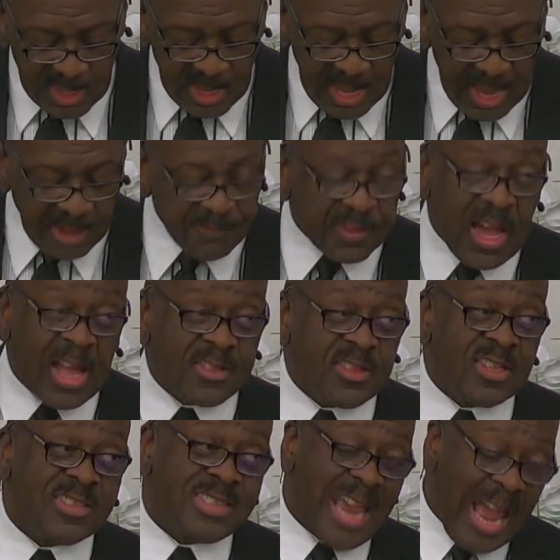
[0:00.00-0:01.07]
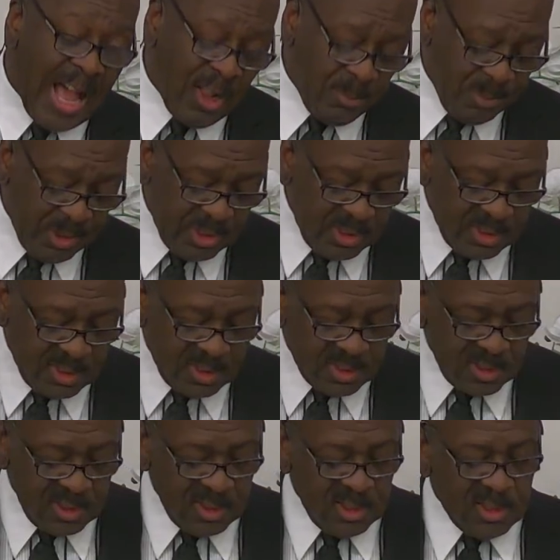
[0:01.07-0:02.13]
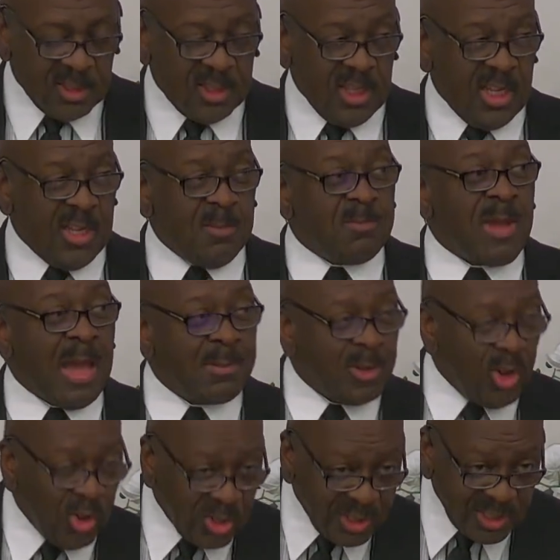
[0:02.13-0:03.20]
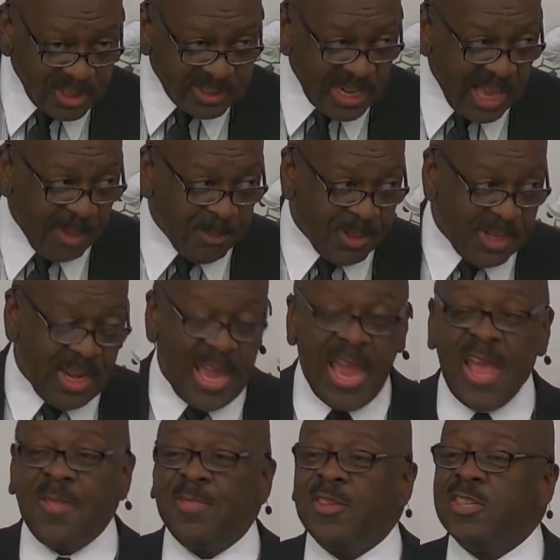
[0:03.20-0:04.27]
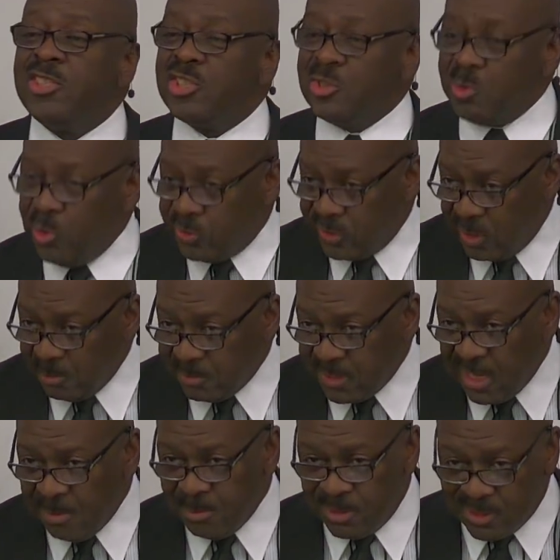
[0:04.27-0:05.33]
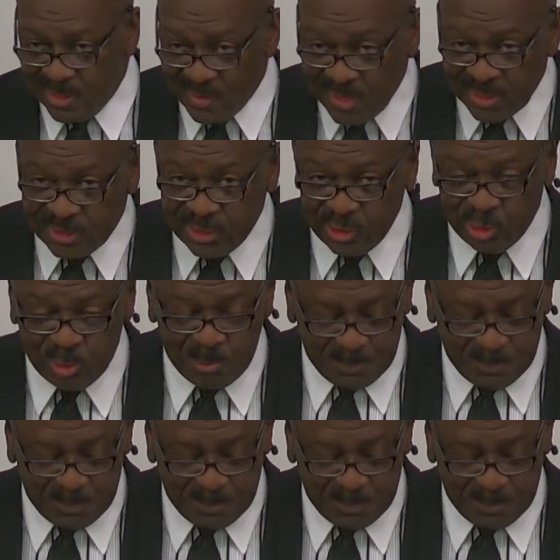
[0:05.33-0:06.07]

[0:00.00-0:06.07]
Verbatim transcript: I've got the Talmud, the Babylonian Talmud and the Jerusalem Talmud. There are two.